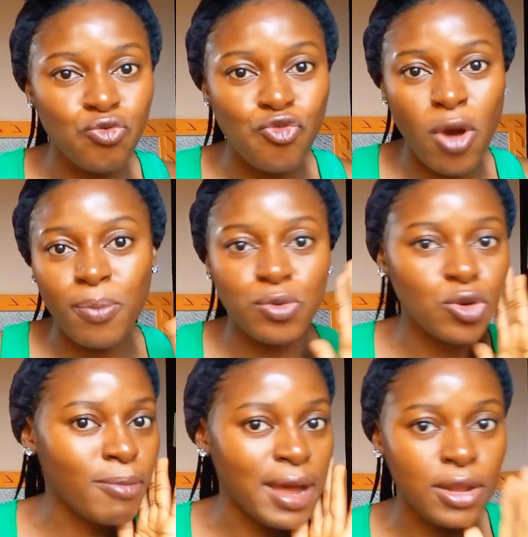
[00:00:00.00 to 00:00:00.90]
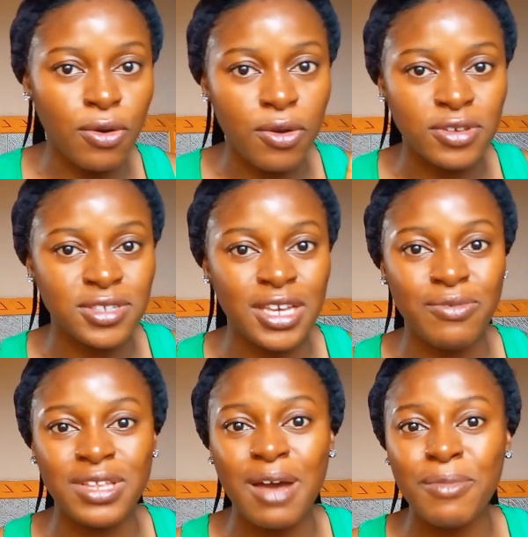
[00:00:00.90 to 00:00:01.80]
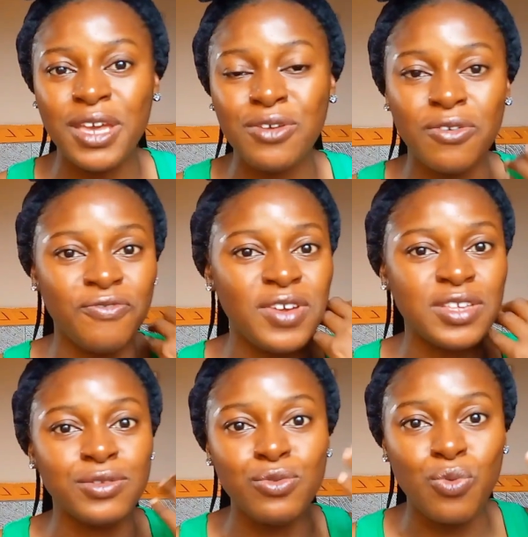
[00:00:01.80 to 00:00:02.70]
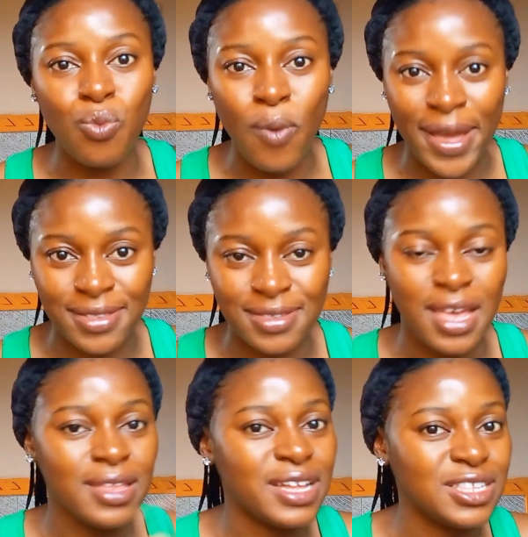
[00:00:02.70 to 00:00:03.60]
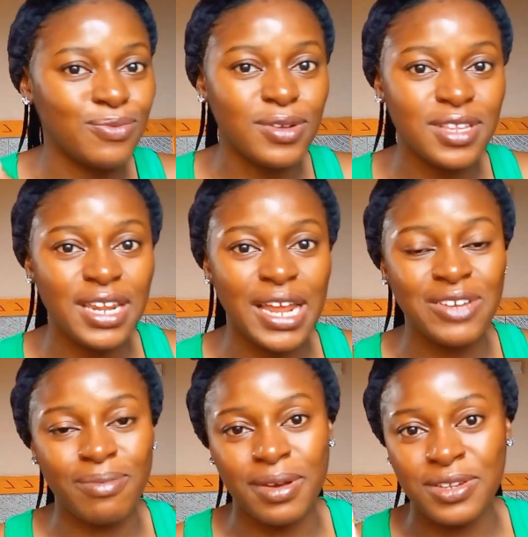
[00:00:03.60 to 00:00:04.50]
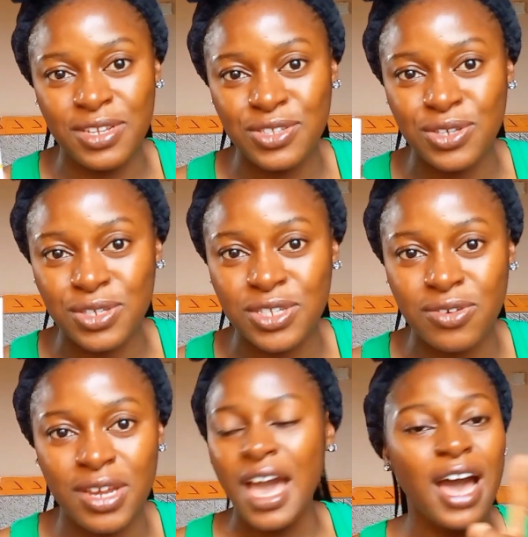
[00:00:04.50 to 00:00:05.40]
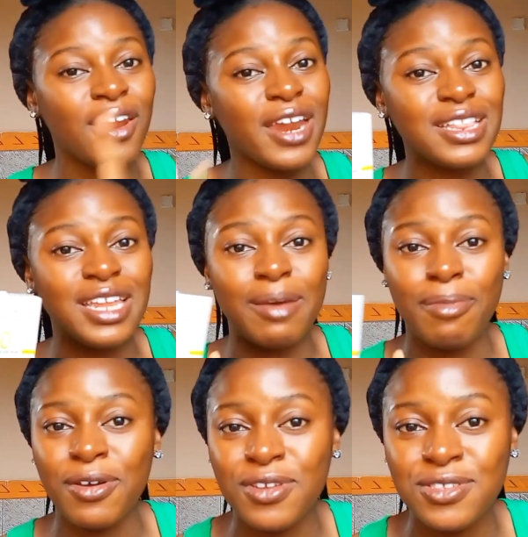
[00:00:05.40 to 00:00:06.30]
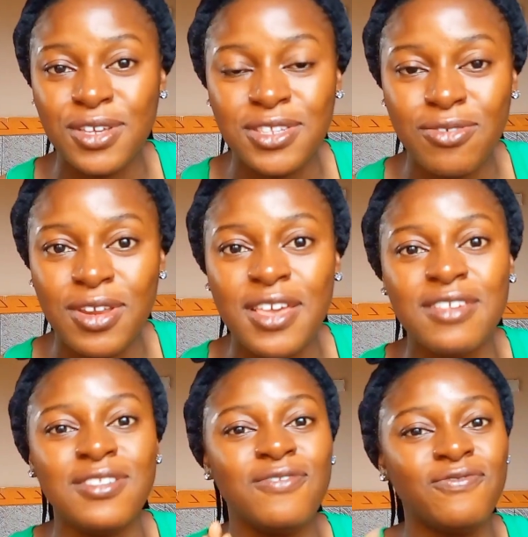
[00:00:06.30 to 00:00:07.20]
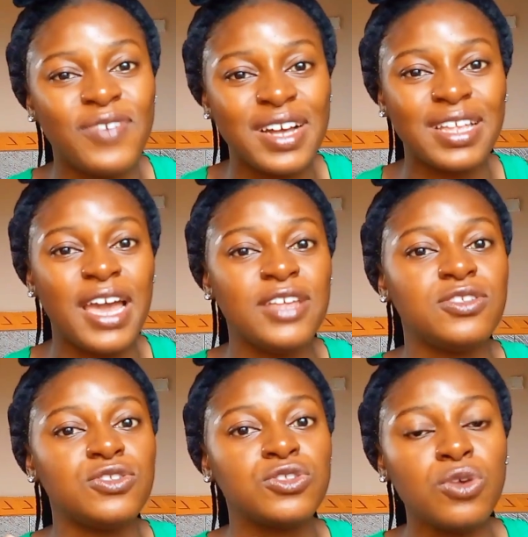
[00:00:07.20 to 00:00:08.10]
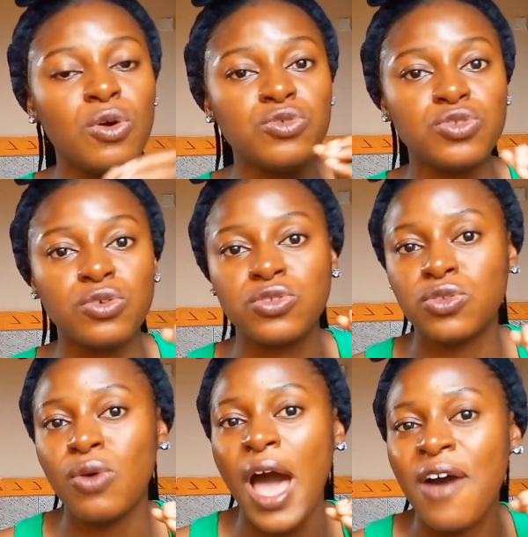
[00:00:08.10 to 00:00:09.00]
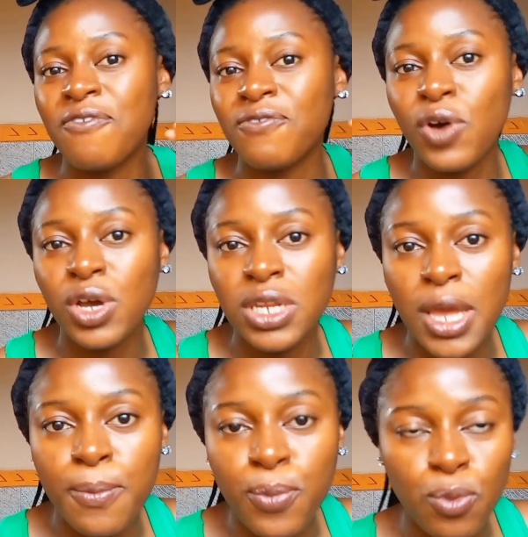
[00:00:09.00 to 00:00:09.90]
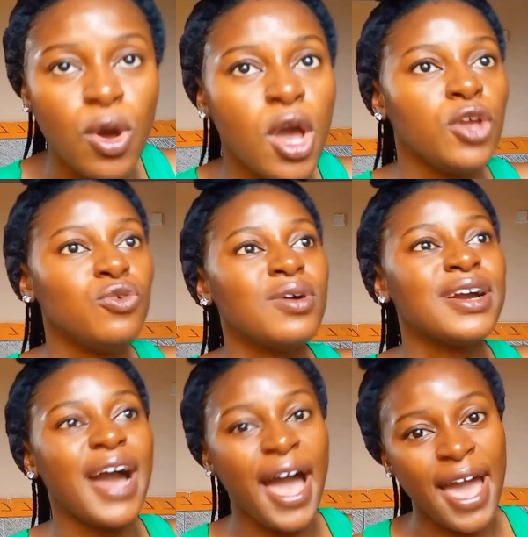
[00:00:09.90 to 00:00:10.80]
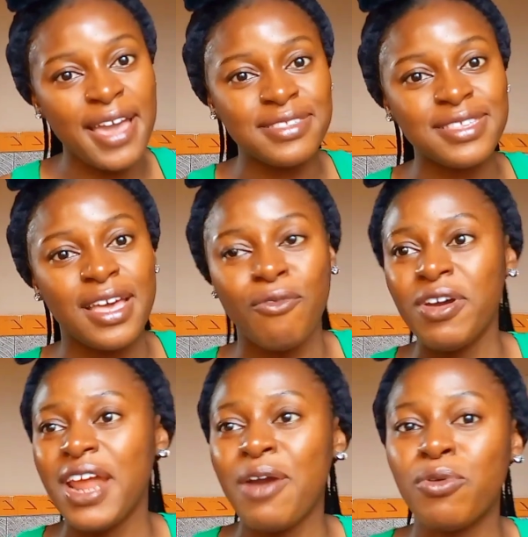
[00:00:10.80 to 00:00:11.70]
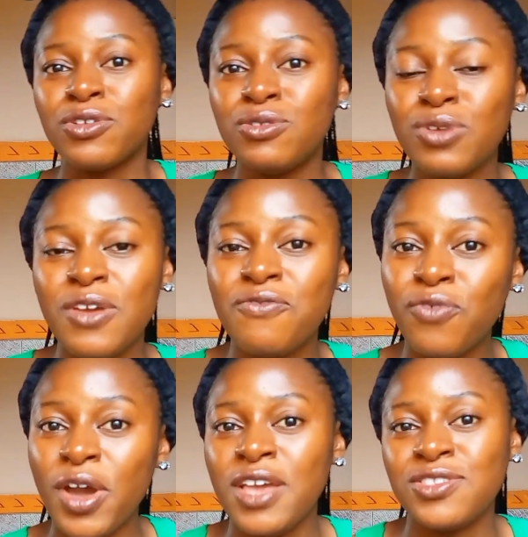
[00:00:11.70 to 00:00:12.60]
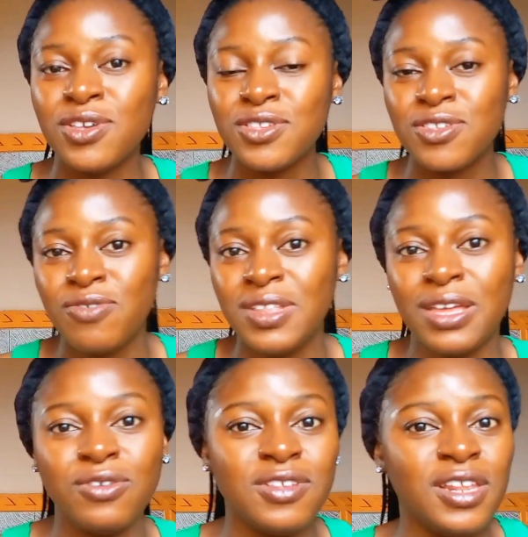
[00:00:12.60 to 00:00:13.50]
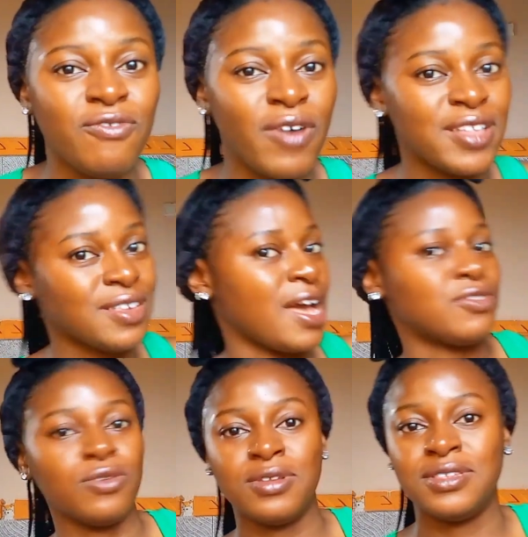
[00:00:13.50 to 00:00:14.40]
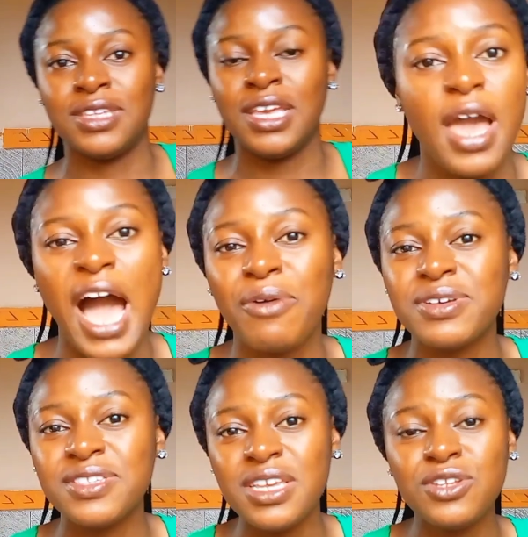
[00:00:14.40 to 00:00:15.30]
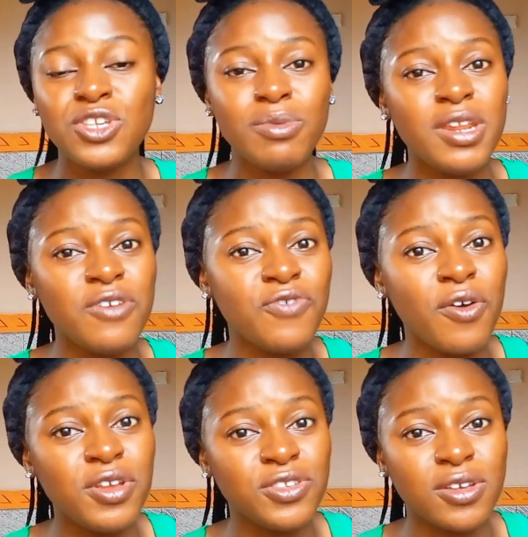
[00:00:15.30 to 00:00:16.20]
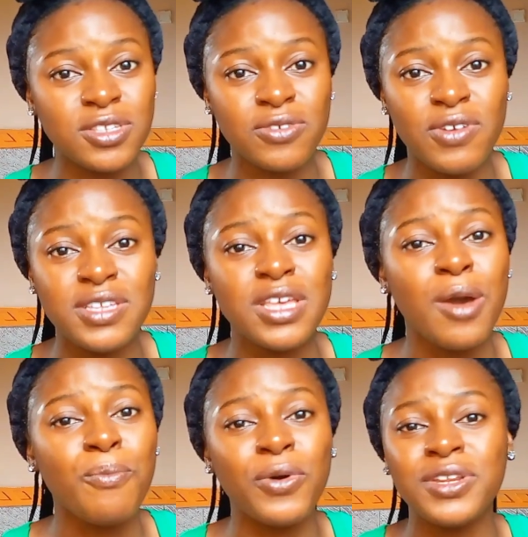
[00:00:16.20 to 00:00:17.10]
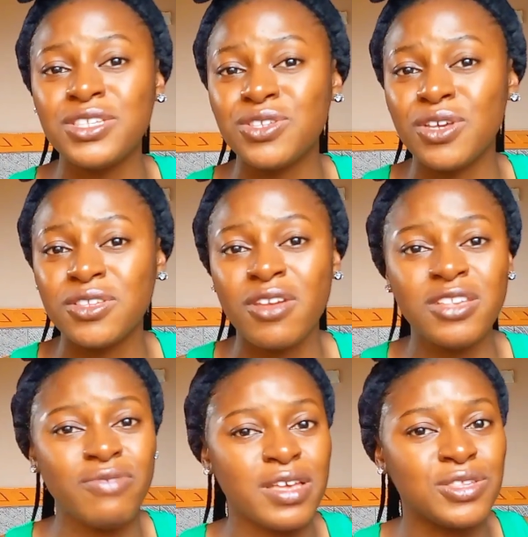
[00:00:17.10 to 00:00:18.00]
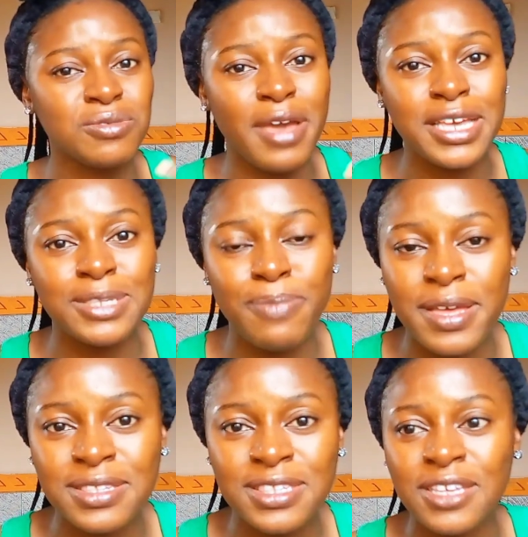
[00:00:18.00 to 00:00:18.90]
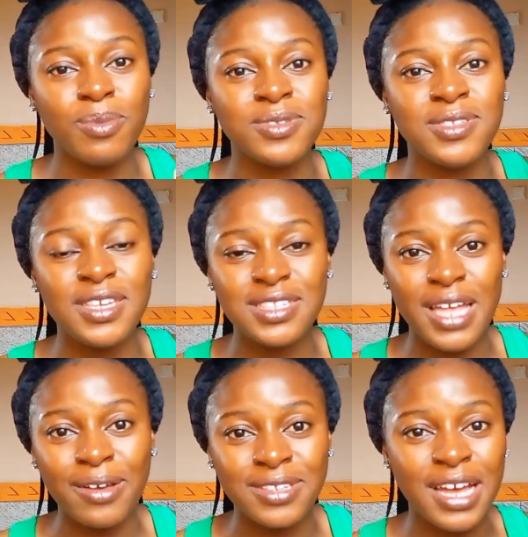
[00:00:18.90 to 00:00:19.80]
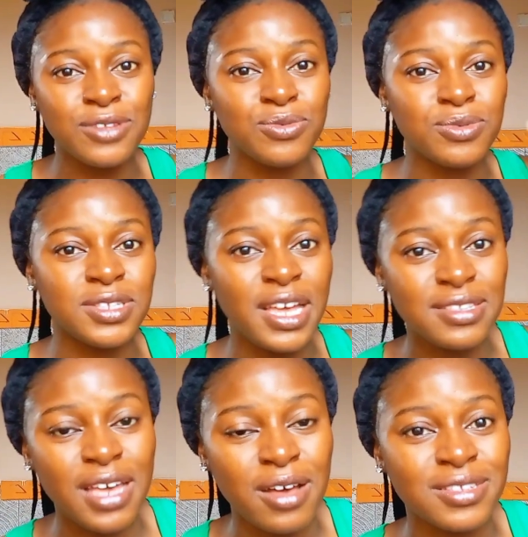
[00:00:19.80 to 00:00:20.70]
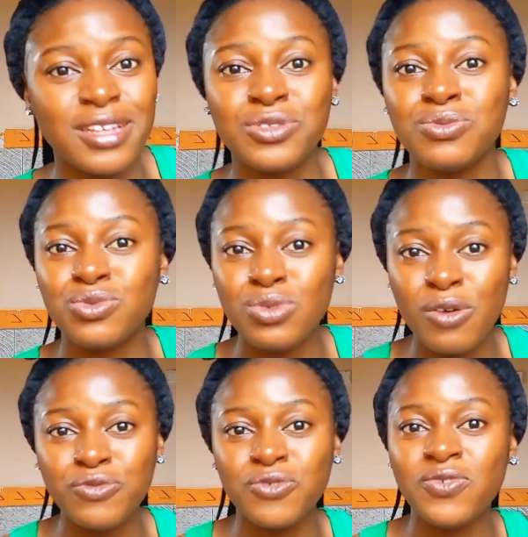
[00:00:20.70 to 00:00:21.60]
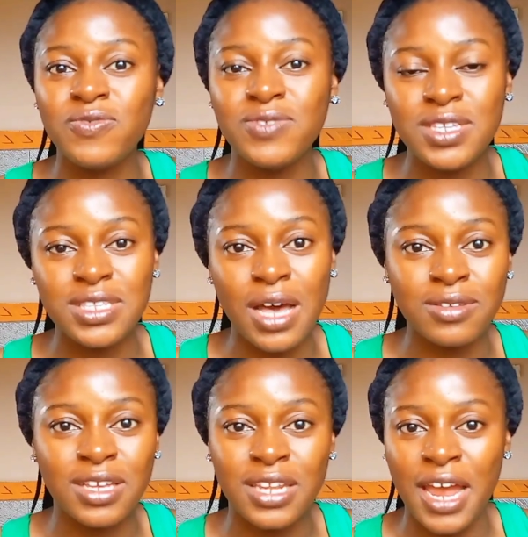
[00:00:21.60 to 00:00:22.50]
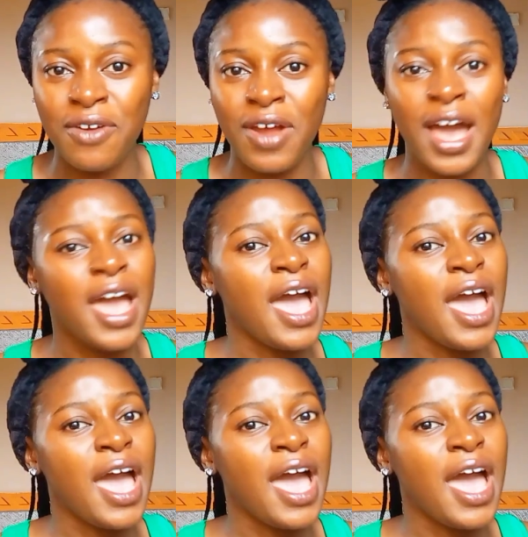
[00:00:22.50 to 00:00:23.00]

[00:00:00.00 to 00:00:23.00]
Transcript: drop normally on your skin without making your face look white. That is one thing I love about this sunscreen. Another thing about this sunscreen is the fact that it is so affordable. You guys, when I was looking for a sunscreen that doesn't leave white cast on the skin, I was seeing so many foreign sunscreens, but these sunscreens were so expensive, from 6,000 to 10,000 to 12 to 15,000 naira,